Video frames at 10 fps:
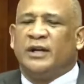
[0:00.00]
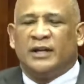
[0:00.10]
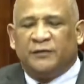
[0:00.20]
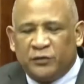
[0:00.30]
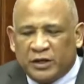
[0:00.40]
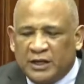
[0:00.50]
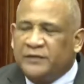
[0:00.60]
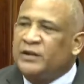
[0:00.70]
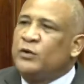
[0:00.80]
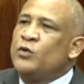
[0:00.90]
If you
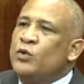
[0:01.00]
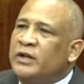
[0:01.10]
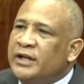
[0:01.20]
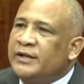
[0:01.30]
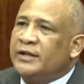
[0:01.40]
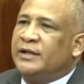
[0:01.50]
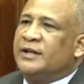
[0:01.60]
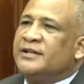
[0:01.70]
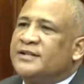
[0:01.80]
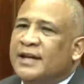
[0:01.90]
give an old lady in
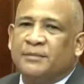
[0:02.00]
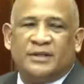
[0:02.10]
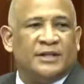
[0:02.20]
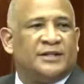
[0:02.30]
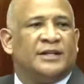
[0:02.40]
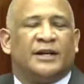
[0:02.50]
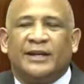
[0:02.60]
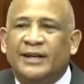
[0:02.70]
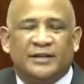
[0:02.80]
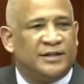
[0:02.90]
her 70s, in
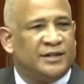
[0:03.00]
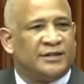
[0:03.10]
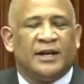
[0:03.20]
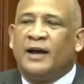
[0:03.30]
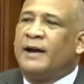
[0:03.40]
her 80s,